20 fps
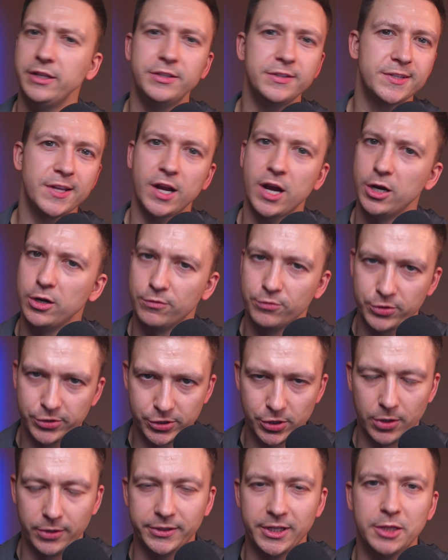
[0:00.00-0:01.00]
is the kind of
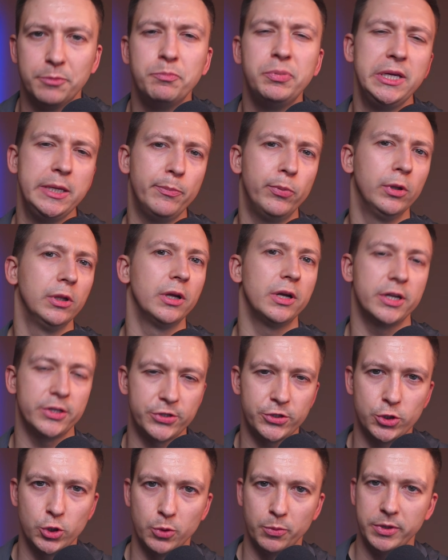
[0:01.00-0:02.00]
result that people
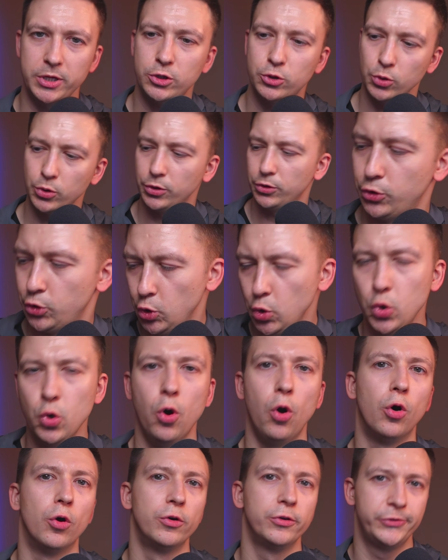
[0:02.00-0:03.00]
assume it took 2
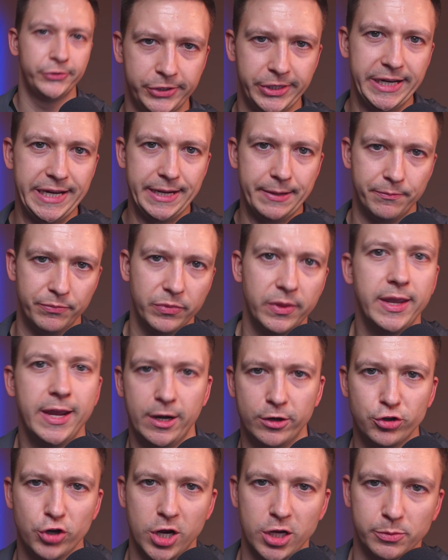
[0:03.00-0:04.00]
or 3 hair
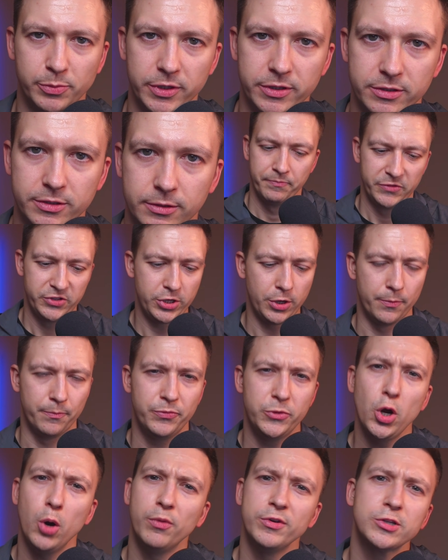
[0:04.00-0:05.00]
transplants. So
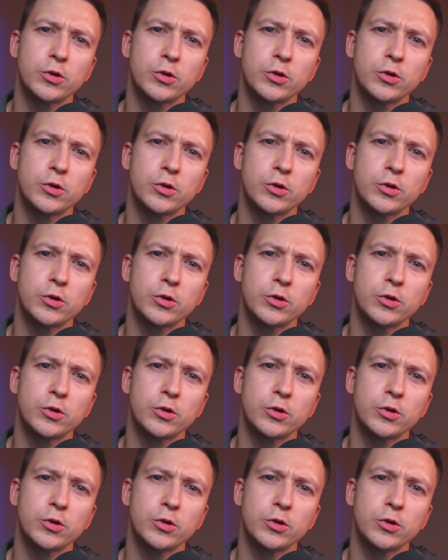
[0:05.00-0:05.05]
the obvious